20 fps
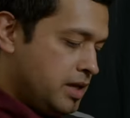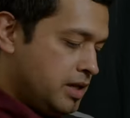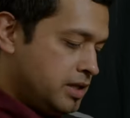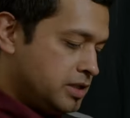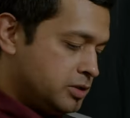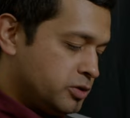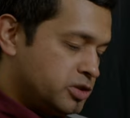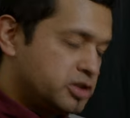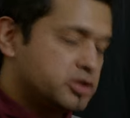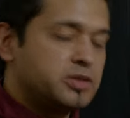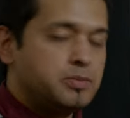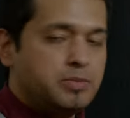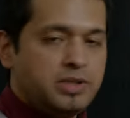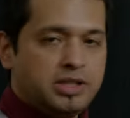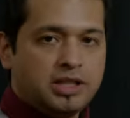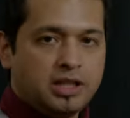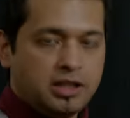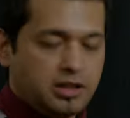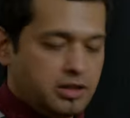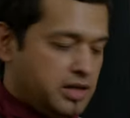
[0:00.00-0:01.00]
And so it should be
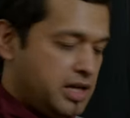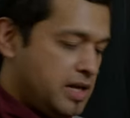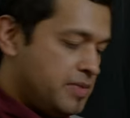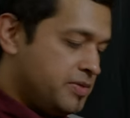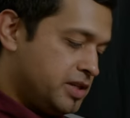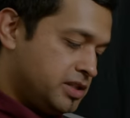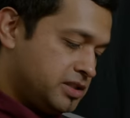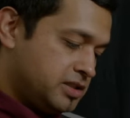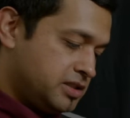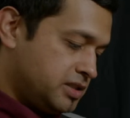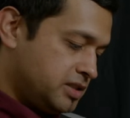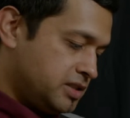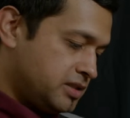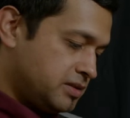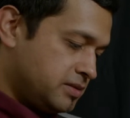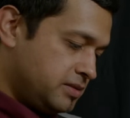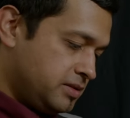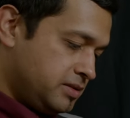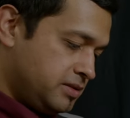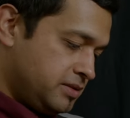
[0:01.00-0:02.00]
clear. And this is,
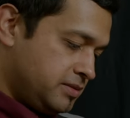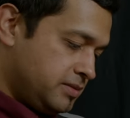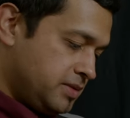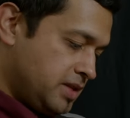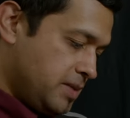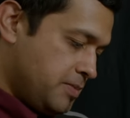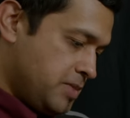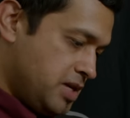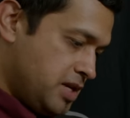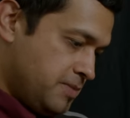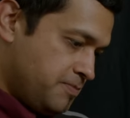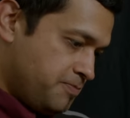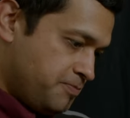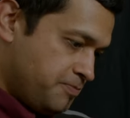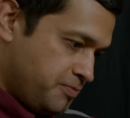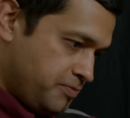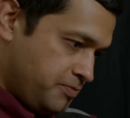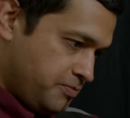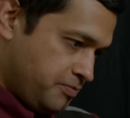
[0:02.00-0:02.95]
I mean,